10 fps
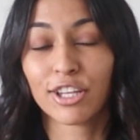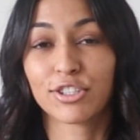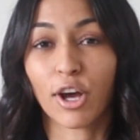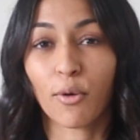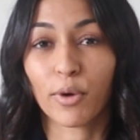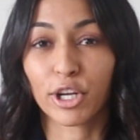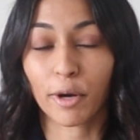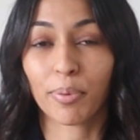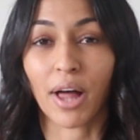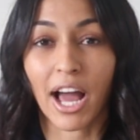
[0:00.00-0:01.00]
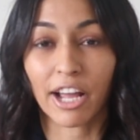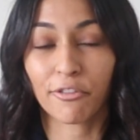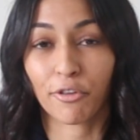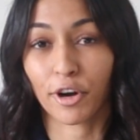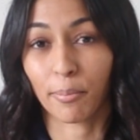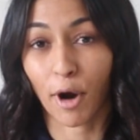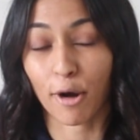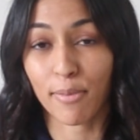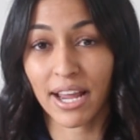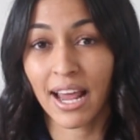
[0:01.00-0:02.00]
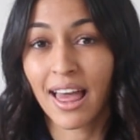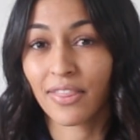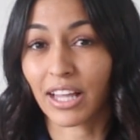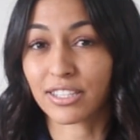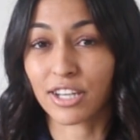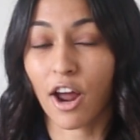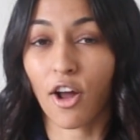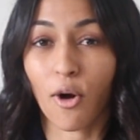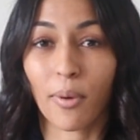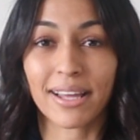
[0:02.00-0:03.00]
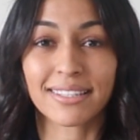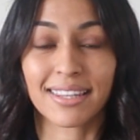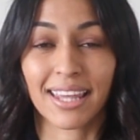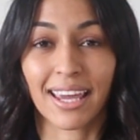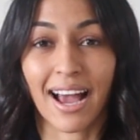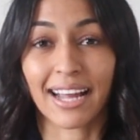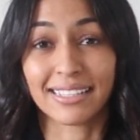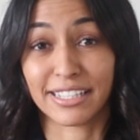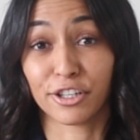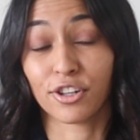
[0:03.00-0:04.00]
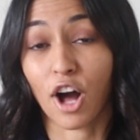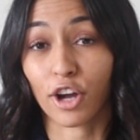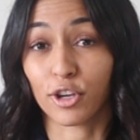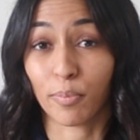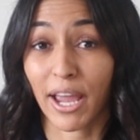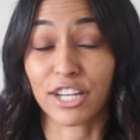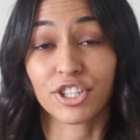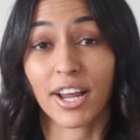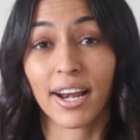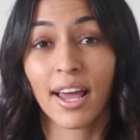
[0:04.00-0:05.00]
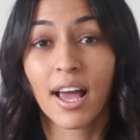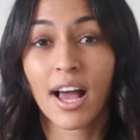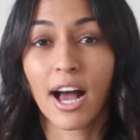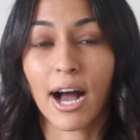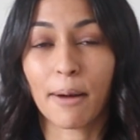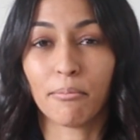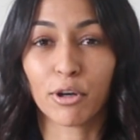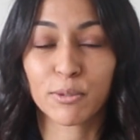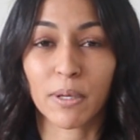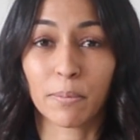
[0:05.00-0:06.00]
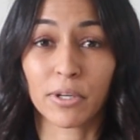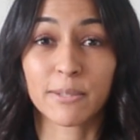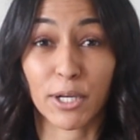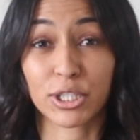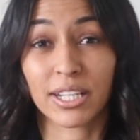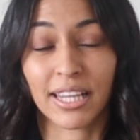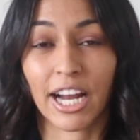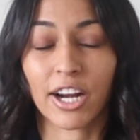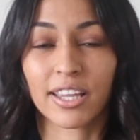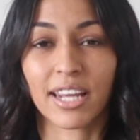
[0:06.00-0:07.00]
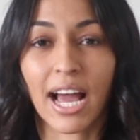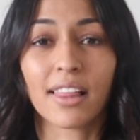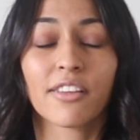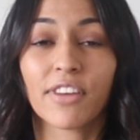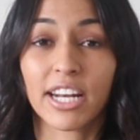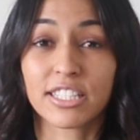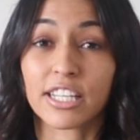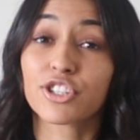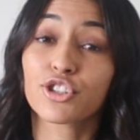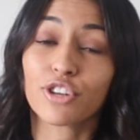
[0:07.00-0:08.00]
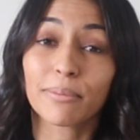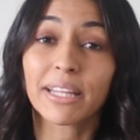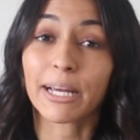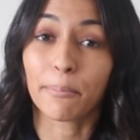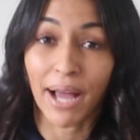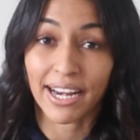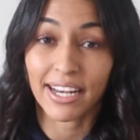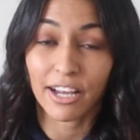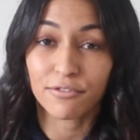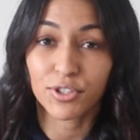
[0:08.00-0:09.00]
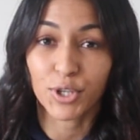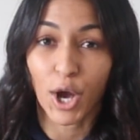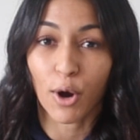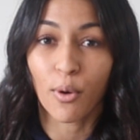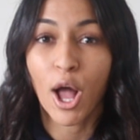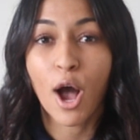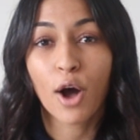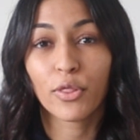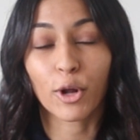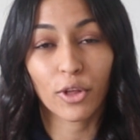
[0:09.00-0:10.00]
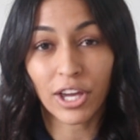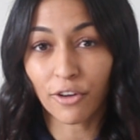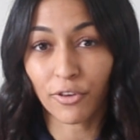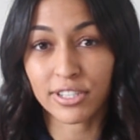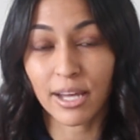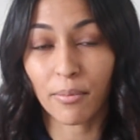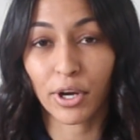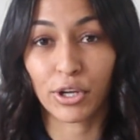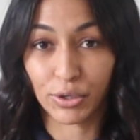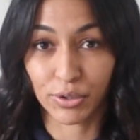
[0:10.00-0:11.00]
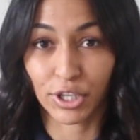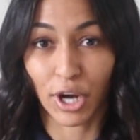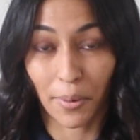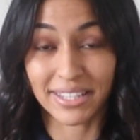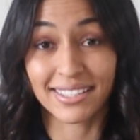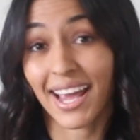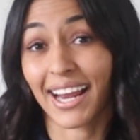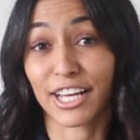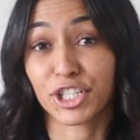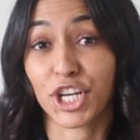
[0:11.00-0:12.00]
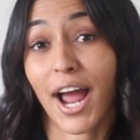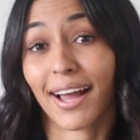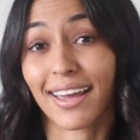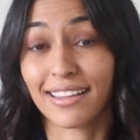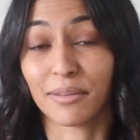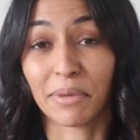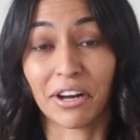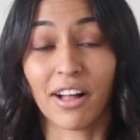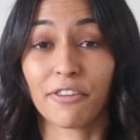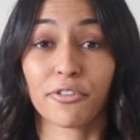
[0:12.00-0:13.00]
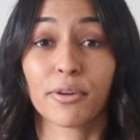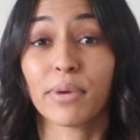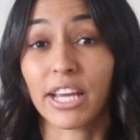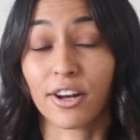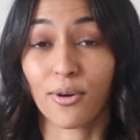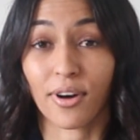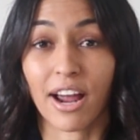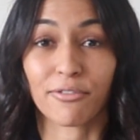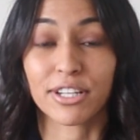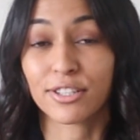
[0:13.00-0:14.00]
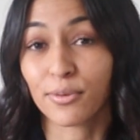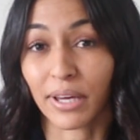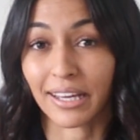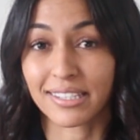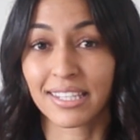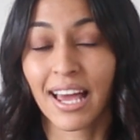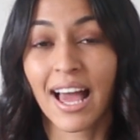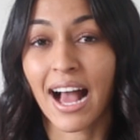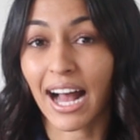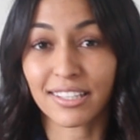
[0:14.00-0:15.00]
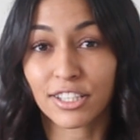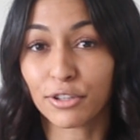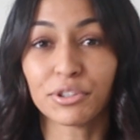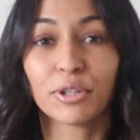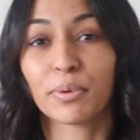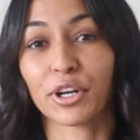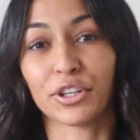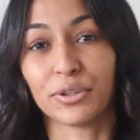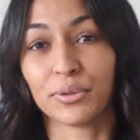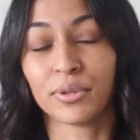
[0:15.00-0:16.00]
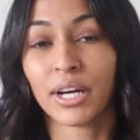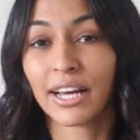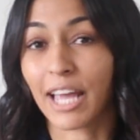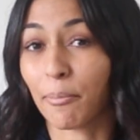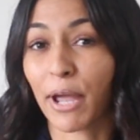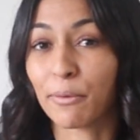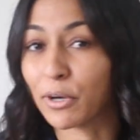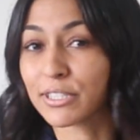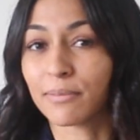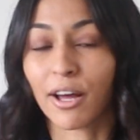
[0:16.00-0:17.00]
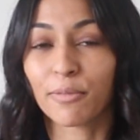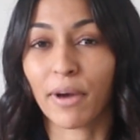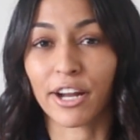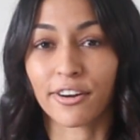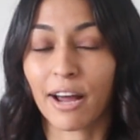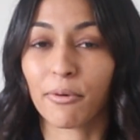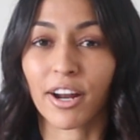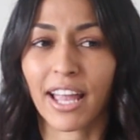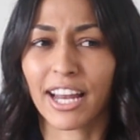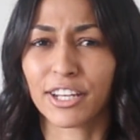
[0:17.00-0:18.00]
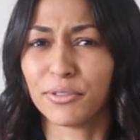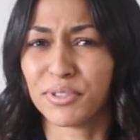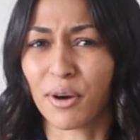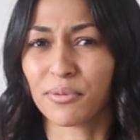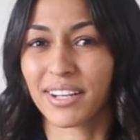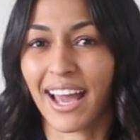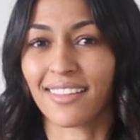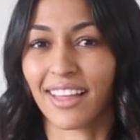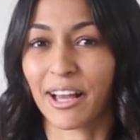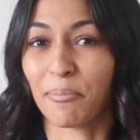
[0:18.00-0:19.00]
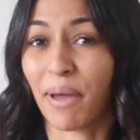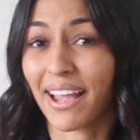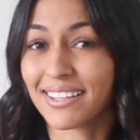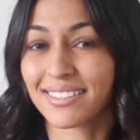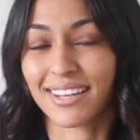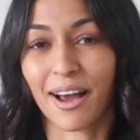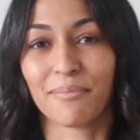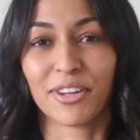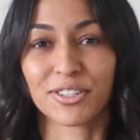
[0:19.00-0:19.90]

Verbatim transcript: So when you're applying for an apartment, that's not always the ideal occupation. Um, most people, especially in the area that I live in, it's extremely competitive. So they're looking for someone who, you know, is getting a check in the mail every week or every two weeks. As a YouTuber, you get paid once a month by your network and you don't get like a pay stub.